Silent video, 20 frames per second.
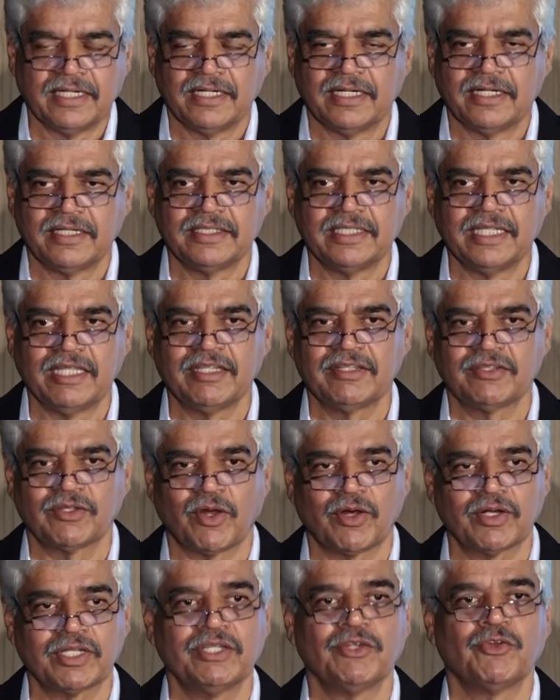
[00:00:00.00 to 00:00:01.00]
uh, they
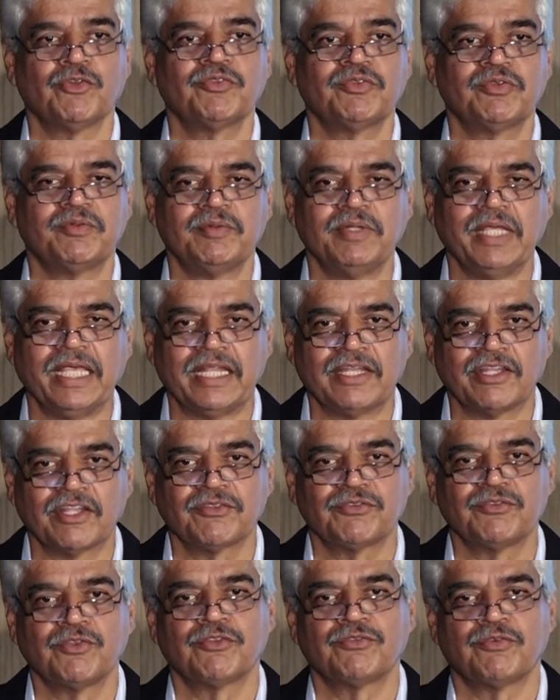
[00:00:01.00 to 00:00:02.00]
thought the
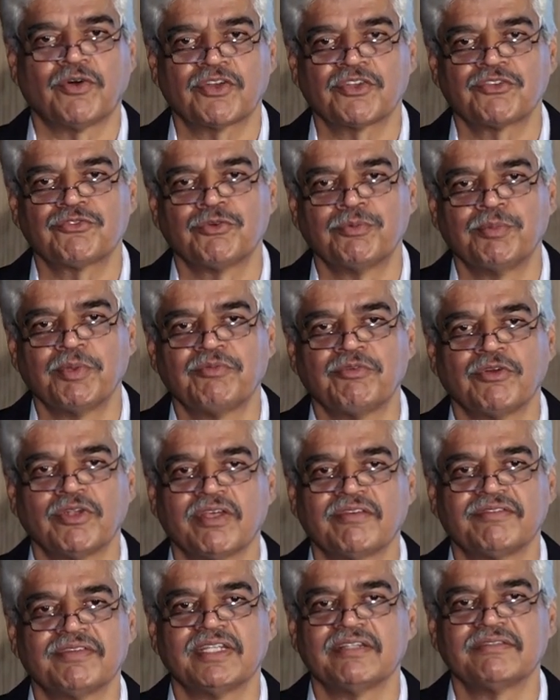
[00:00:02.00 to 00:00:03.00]
areas, this forest would be full
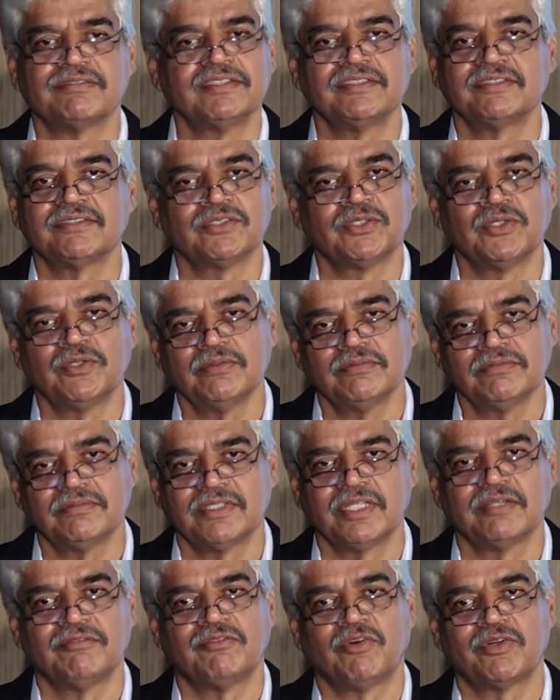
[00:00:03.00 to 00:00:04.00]
of elephants. No,
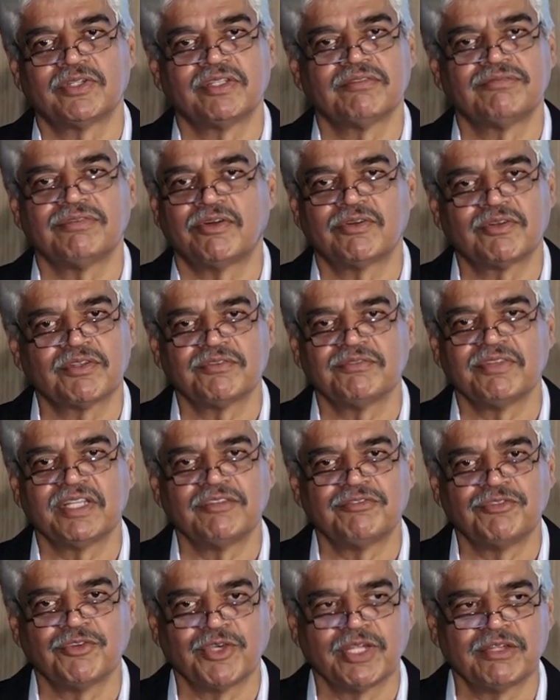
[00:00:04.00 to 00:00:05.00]
they, what they found was
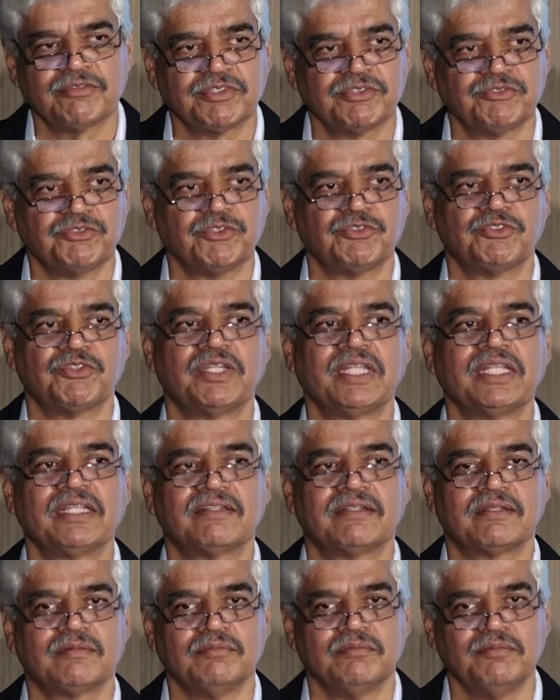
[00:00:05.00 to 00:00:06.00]
very few elephants. We used to think
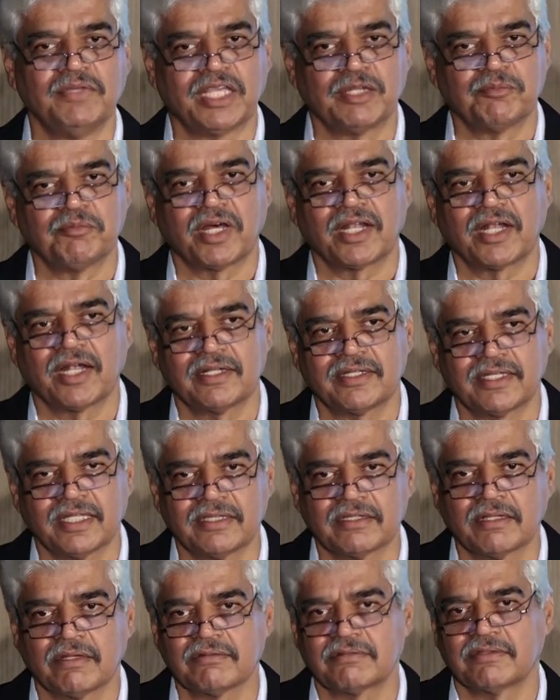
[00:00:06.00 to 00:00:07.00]
Myanmar had
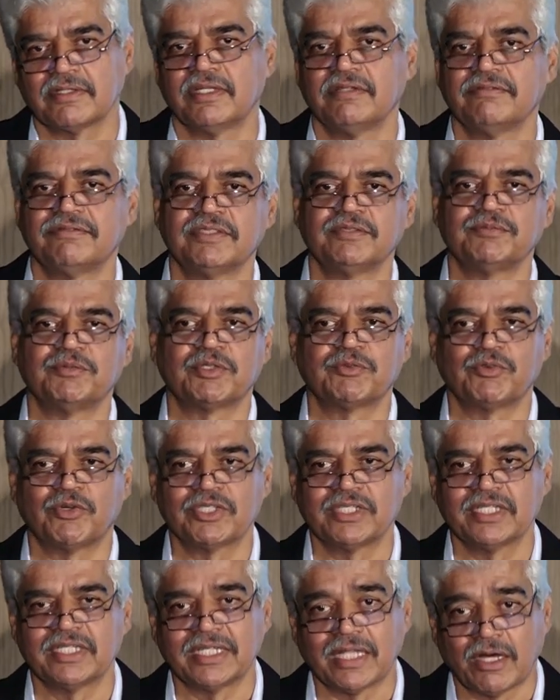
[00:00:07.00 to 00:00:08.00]
10,000 elephants, but
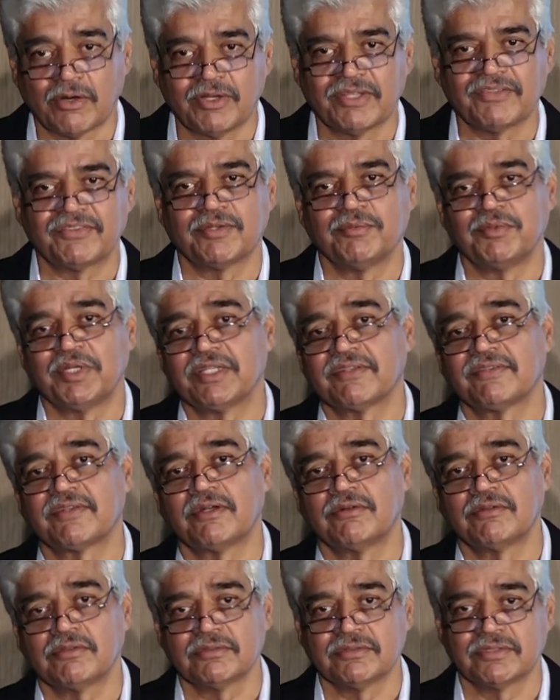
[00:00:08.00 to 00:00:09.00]
what they now estimate is
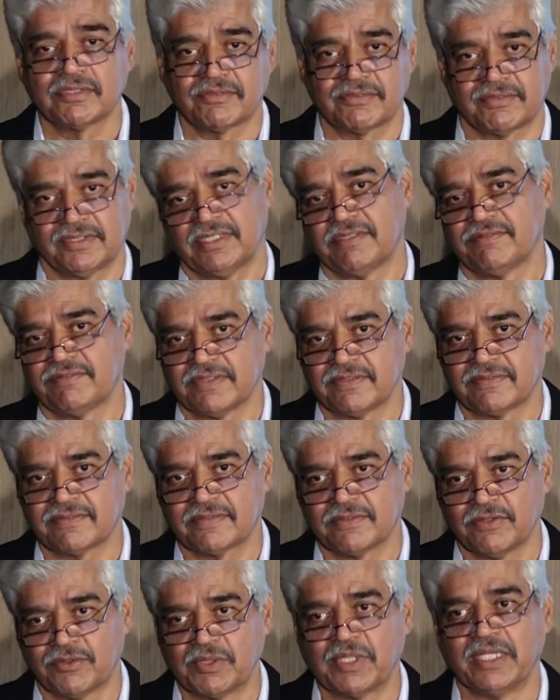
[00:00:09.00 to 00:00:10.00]
around 2,000
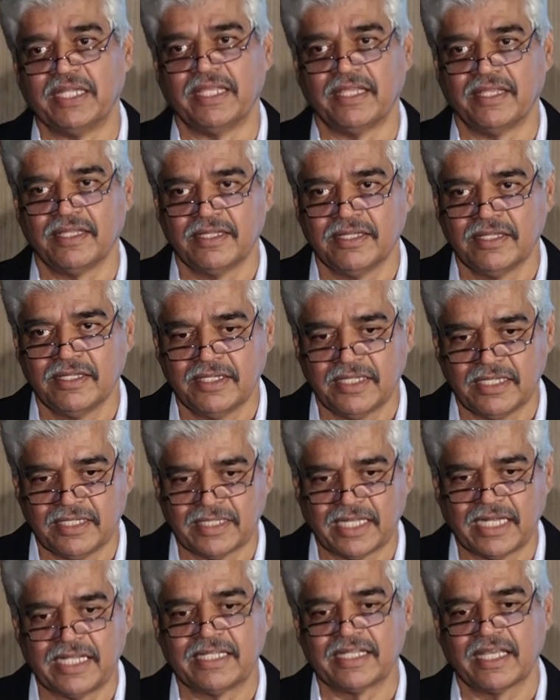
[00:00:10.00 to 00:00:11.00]
elephants only in
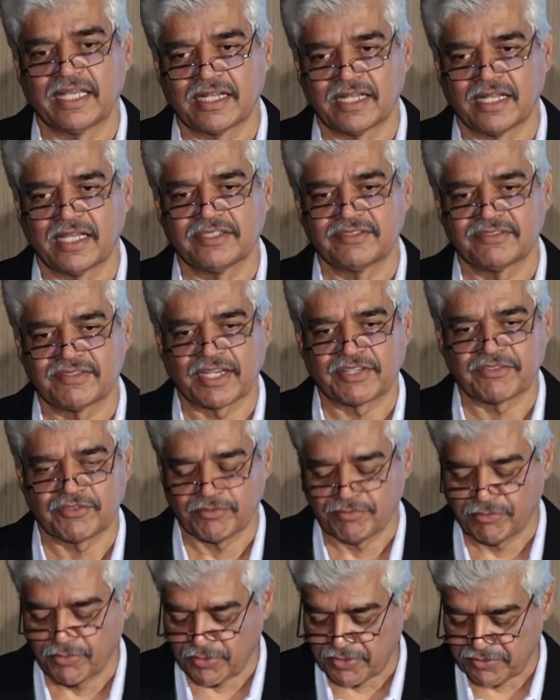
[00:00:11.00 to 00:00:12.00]
the entire large tracts
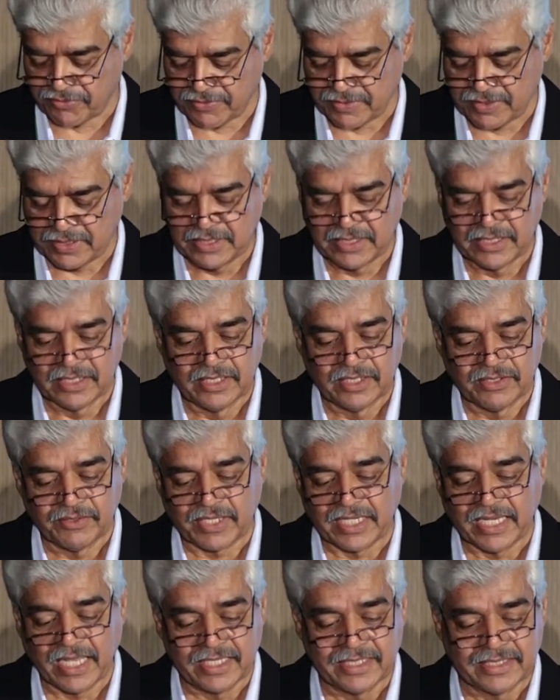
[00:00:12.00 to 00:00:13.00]
of forest.
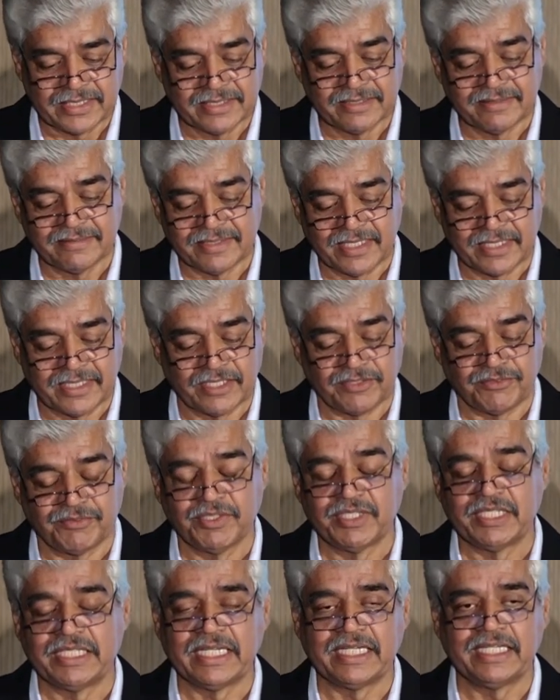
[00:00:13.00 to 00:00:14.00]
The reality is that yes,
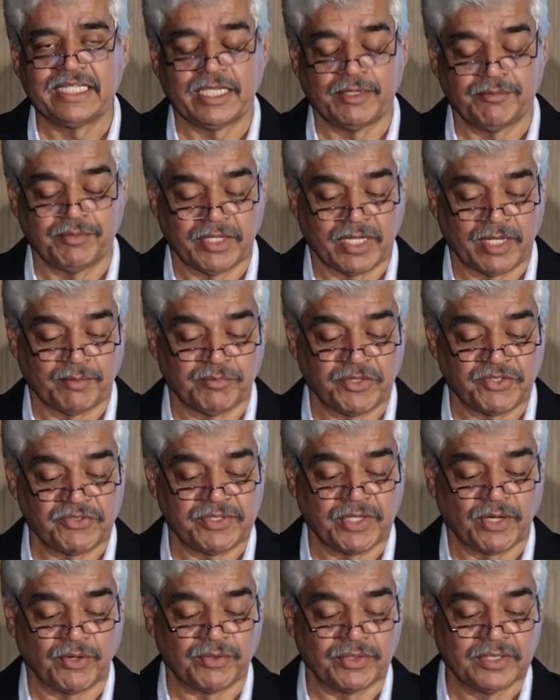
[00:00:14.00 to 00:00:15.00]
we did keep the numbers
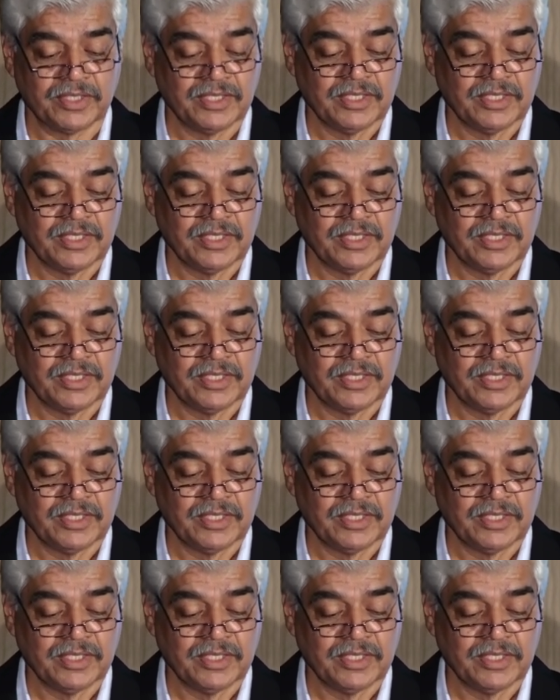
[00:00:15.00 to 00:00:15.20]
down